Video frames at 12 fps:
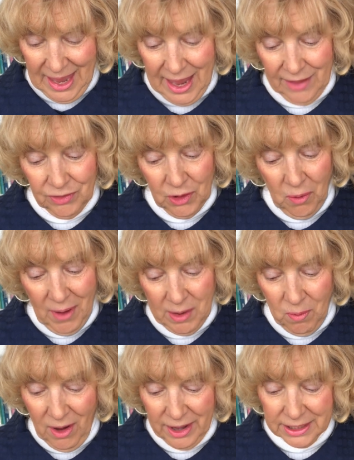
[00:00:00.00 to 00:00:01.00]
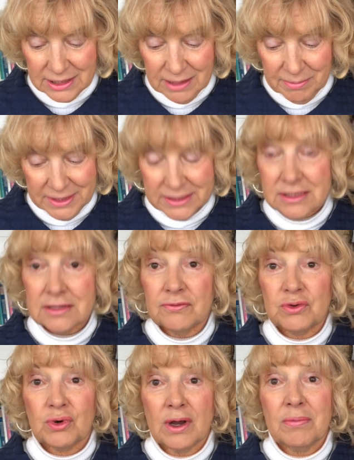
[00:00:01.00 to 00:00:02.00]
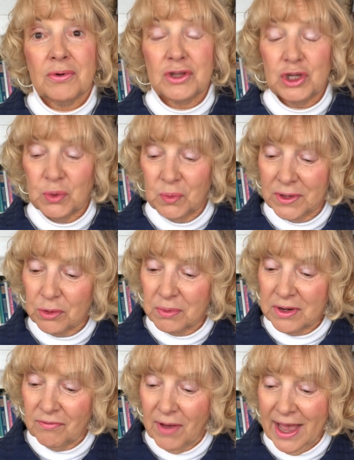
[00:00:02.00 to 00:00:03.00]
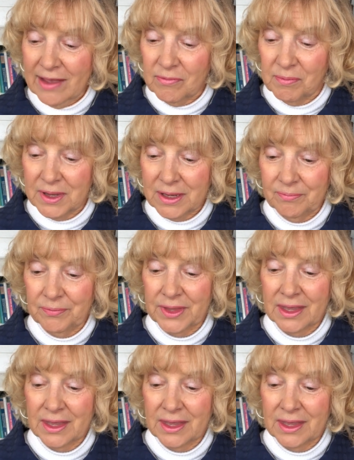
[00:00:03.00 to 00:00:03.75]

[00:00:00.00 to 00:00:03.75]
And though I walk in the midst of trouble, you will revive me.